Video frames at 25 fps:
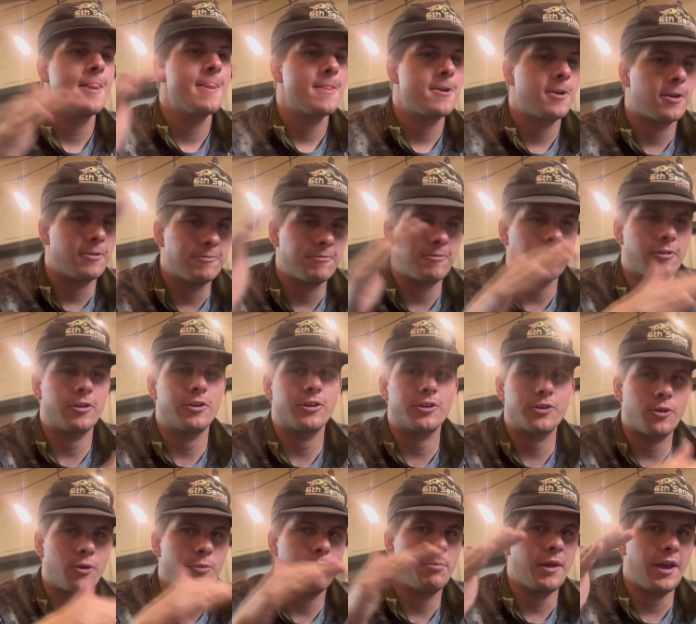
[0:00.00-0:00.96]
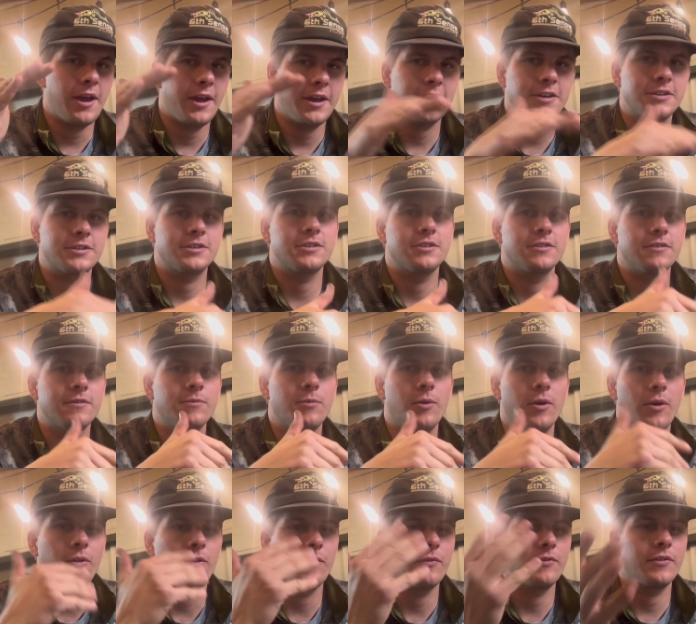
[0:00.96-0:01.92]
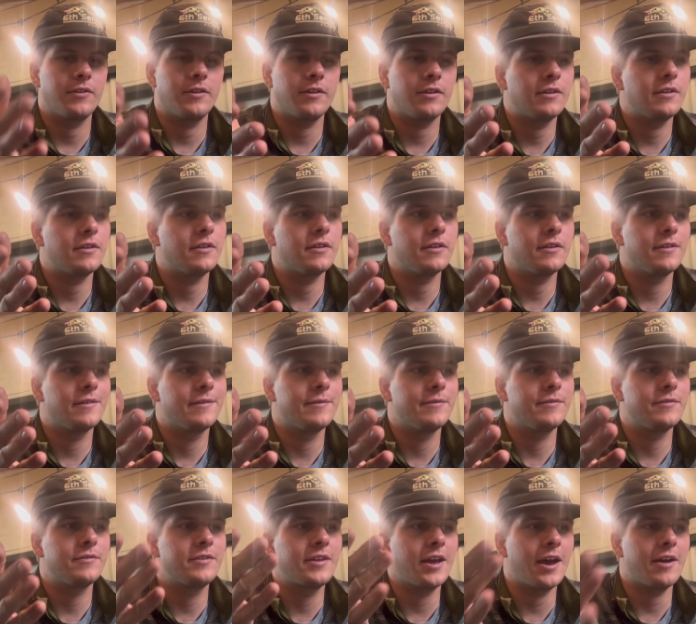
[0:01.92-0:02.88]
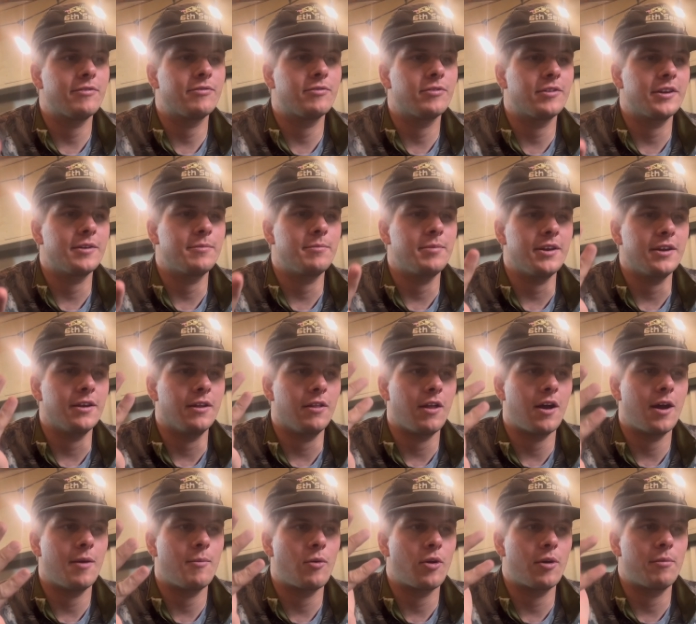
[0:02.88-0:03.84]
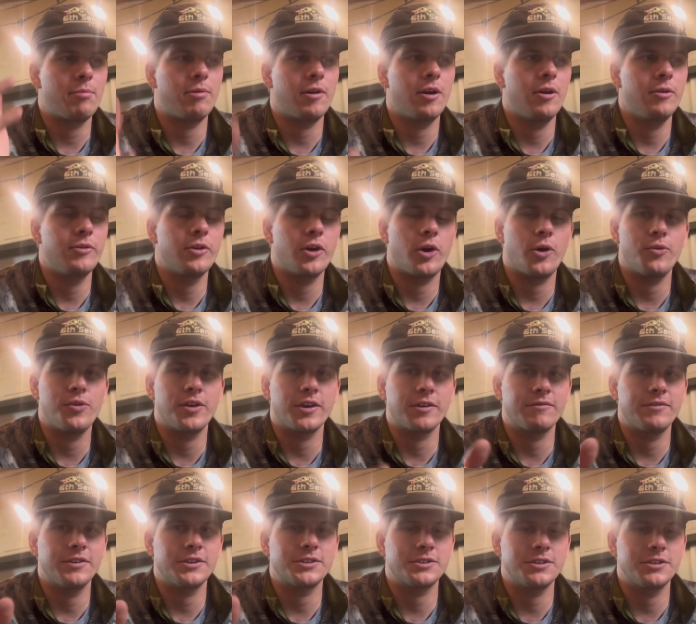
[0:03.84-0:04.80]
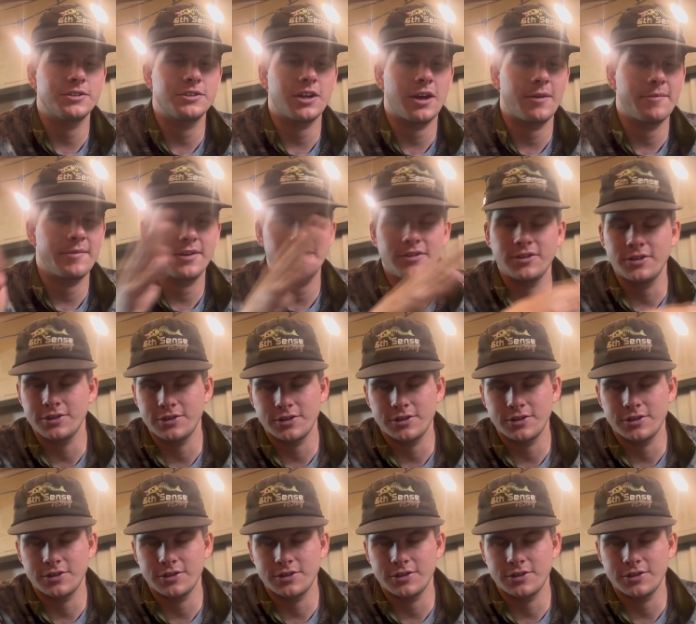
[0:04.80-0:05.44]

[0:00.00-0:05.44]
or vertical banks will definitely be a lot more prone to holding fish this time of year, just